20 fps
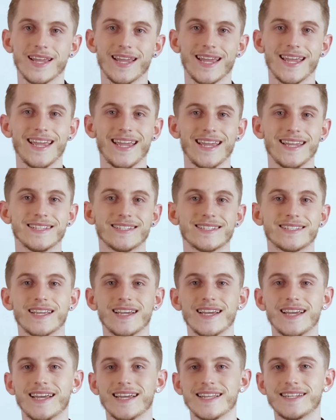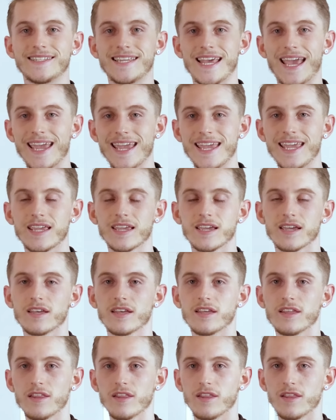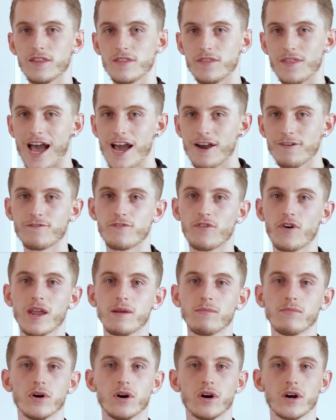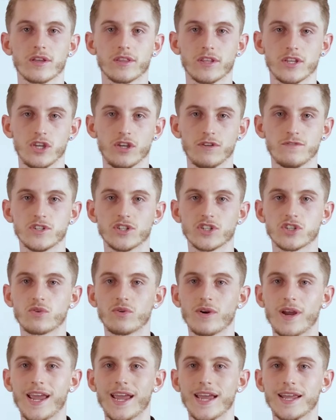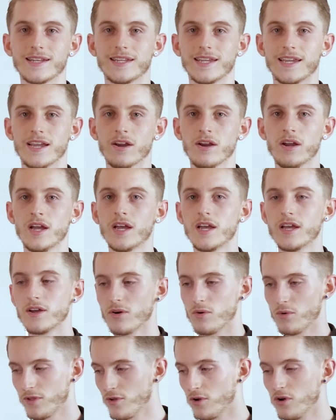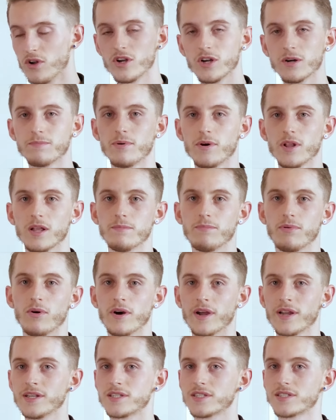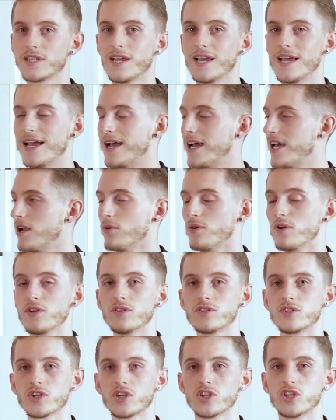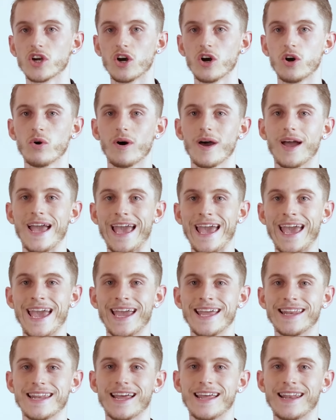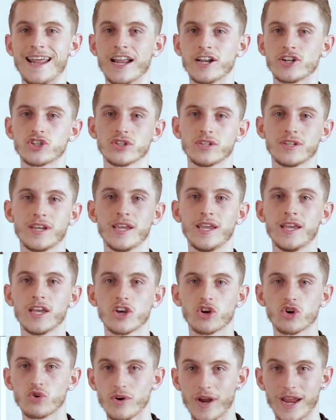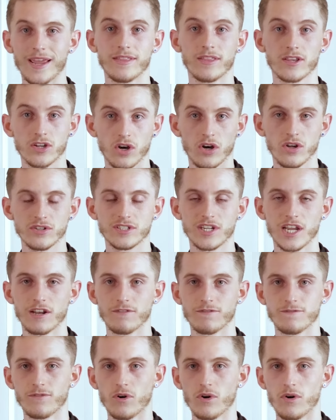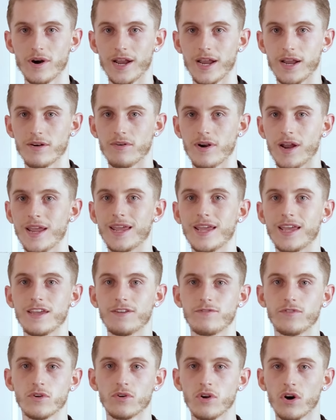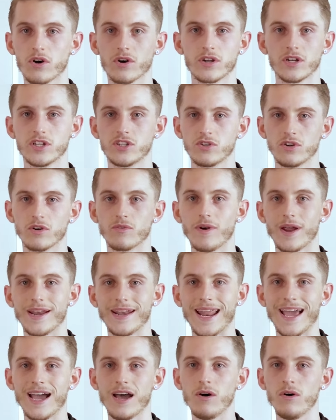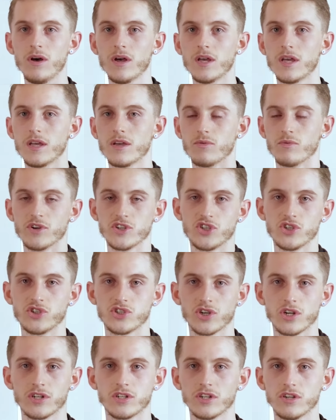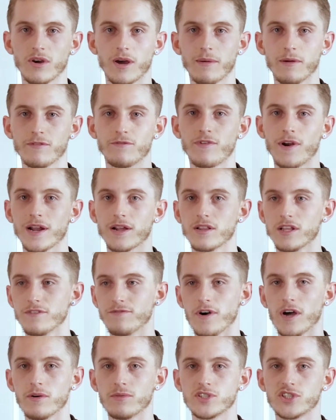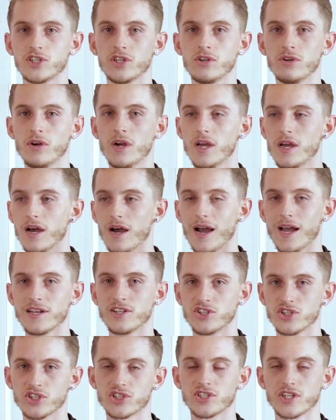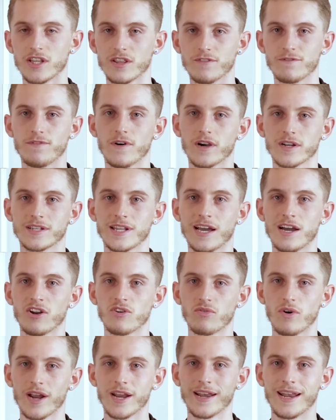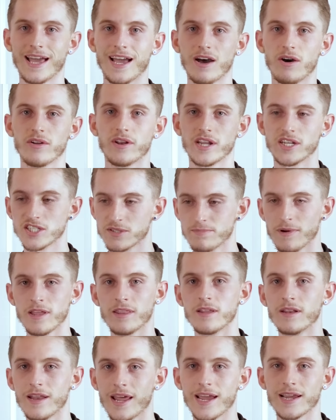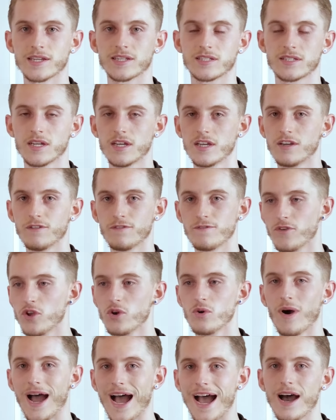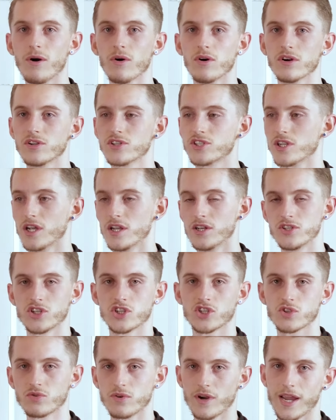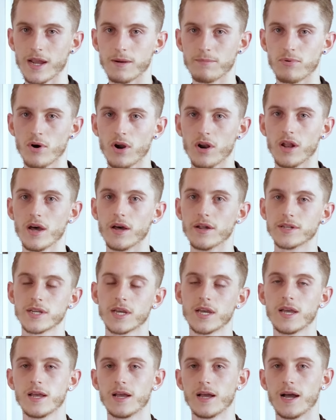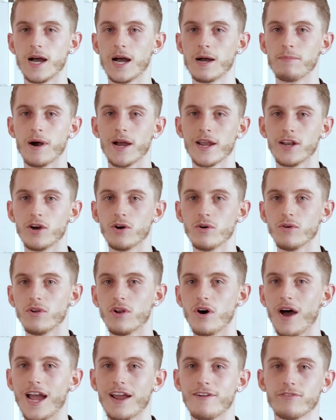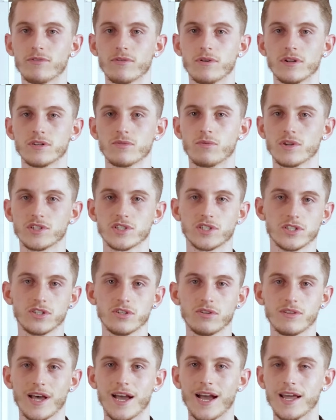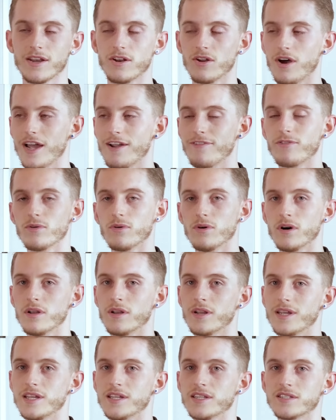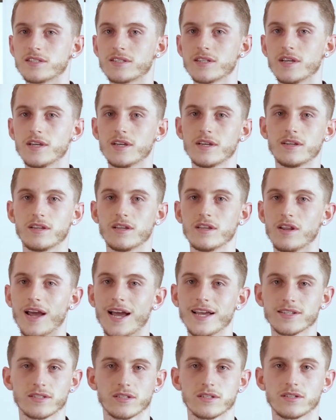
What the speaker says: is take that framework that you've just created here with all your bullet points, and I want you to go ahead and actually create the content for it, right? If you're not going to do it right now, which you should do, I mean, frankly, if I was you, I'd just sit the fuck down right now and I'd spend the next few hours and just create a product. but I know not everyone wants to do that. Not everyone is, has the